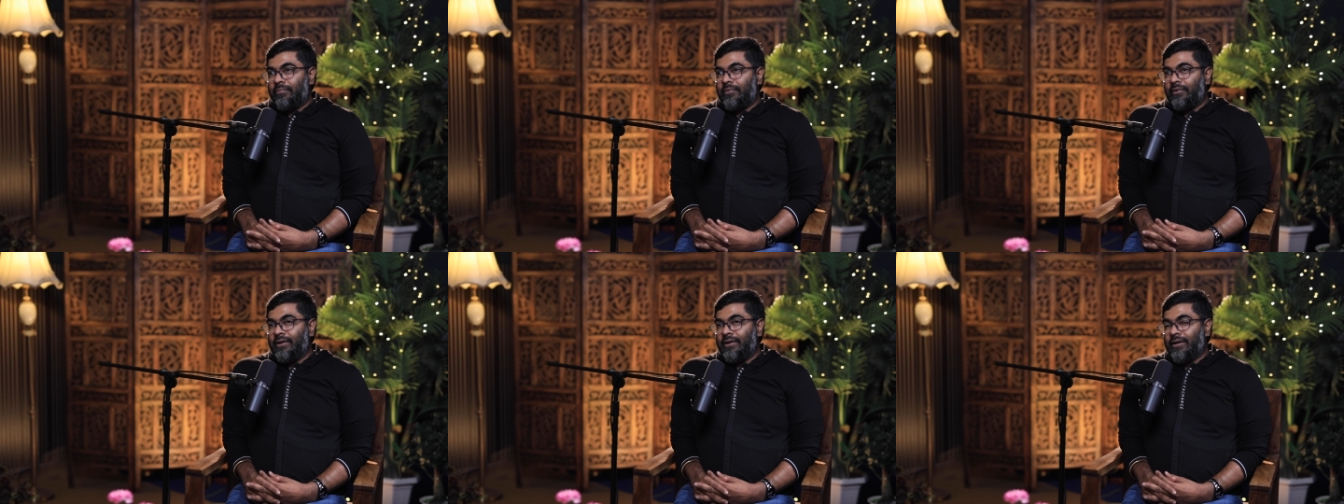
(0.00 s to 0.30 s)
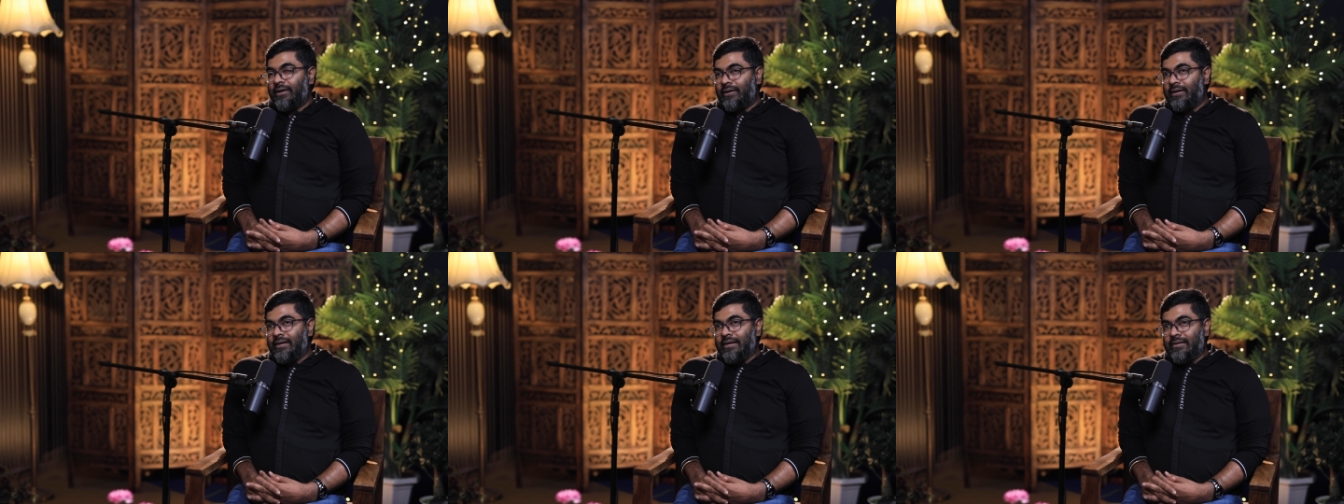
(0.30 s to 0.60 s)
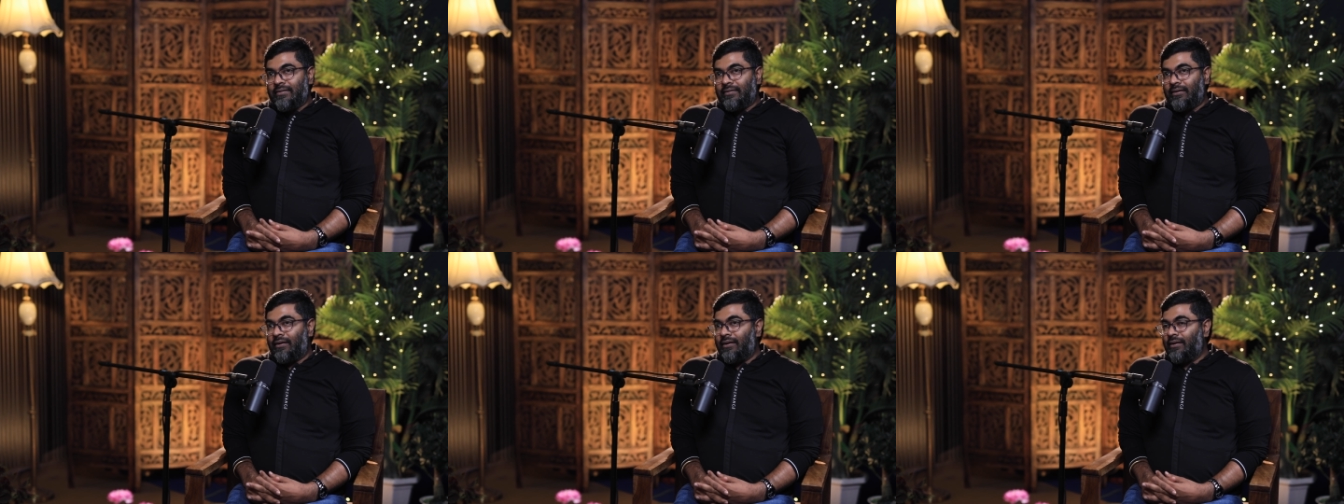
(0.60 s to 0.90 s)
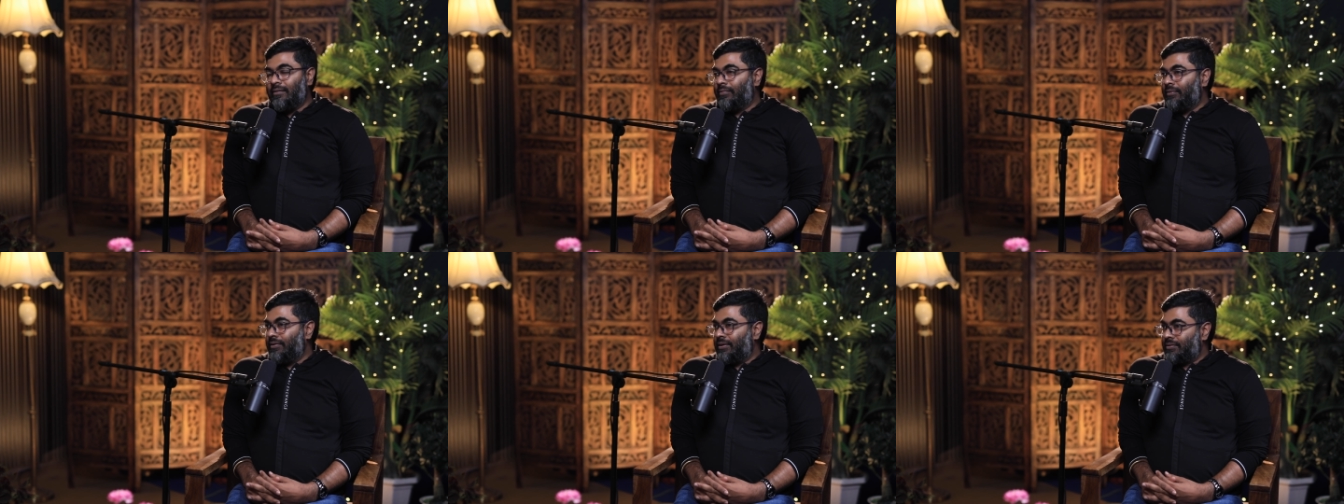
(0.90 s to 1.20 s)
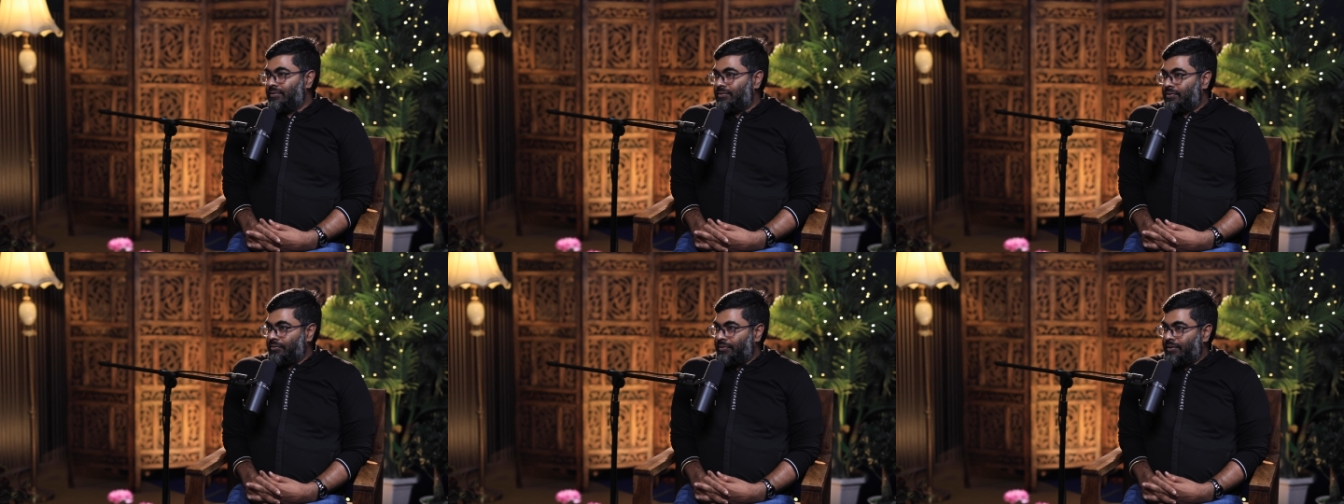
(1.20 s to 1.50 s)
So
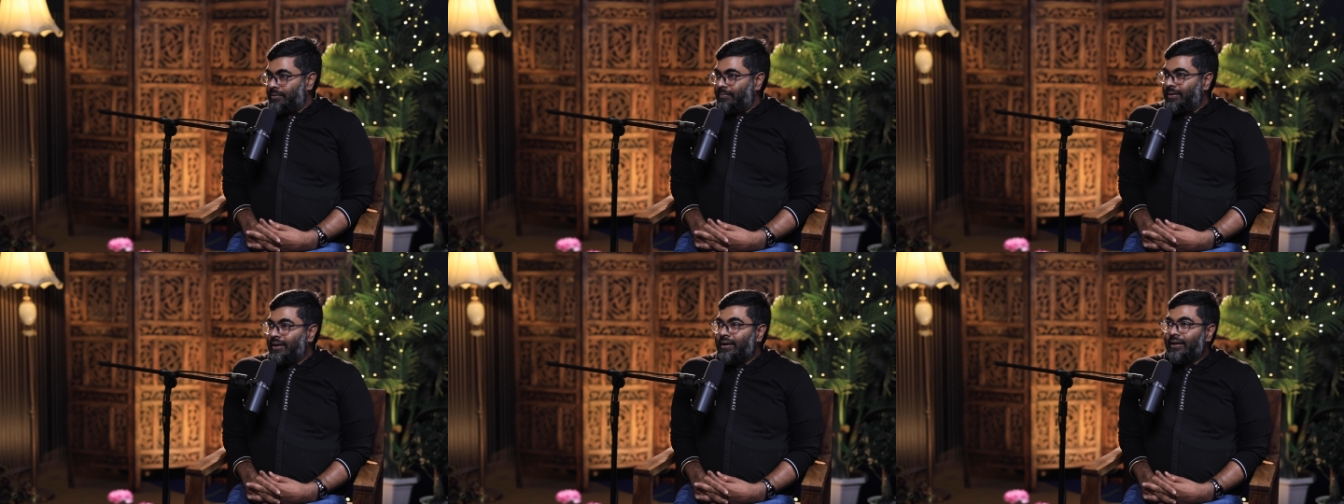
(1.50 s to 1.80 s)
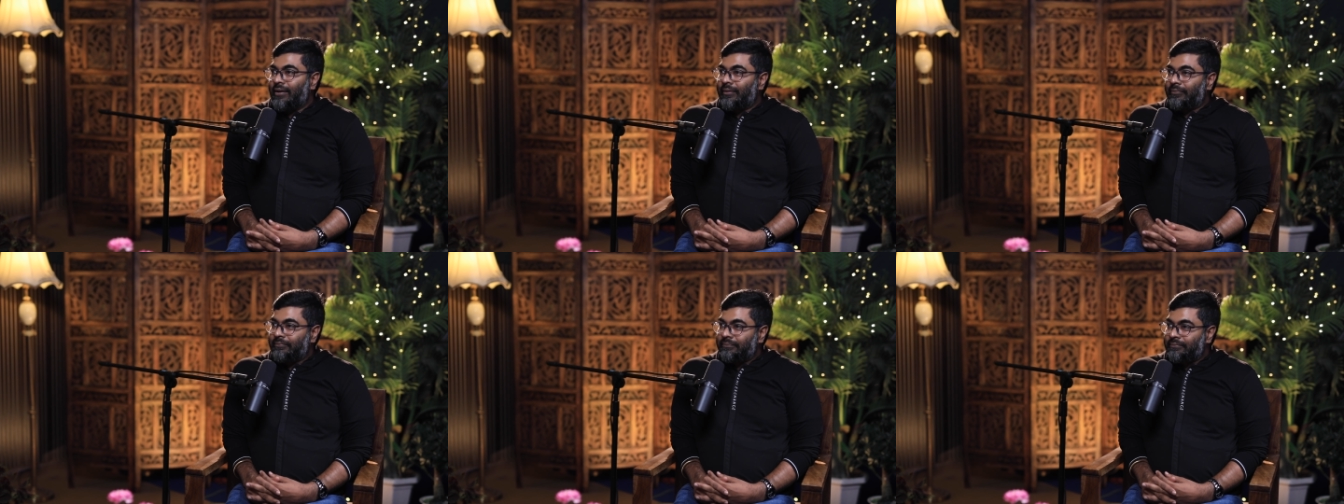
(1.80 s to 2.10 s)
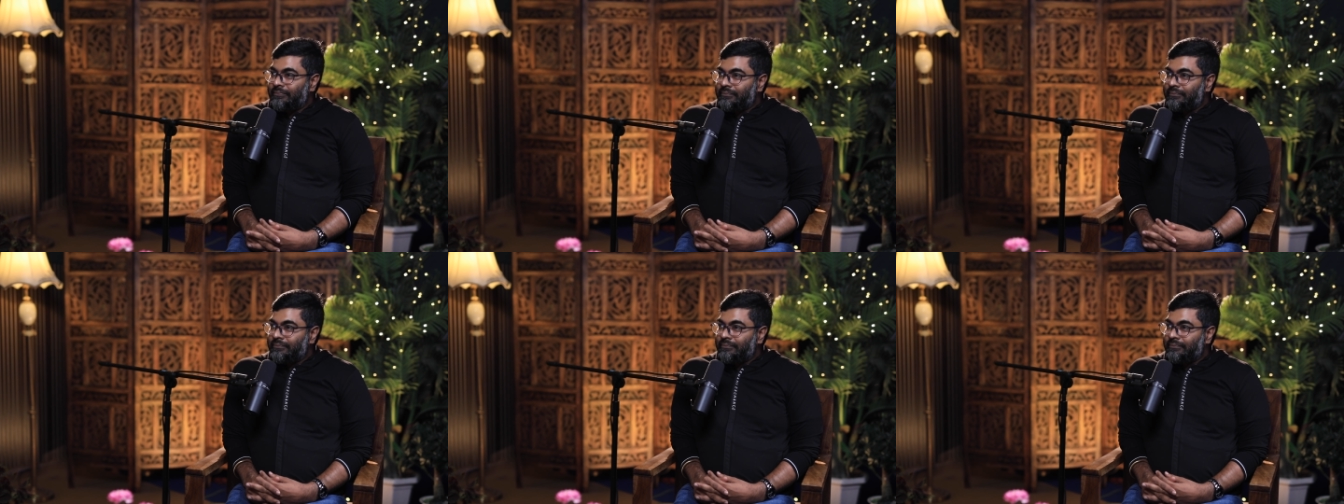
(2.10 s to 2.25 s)
product is all about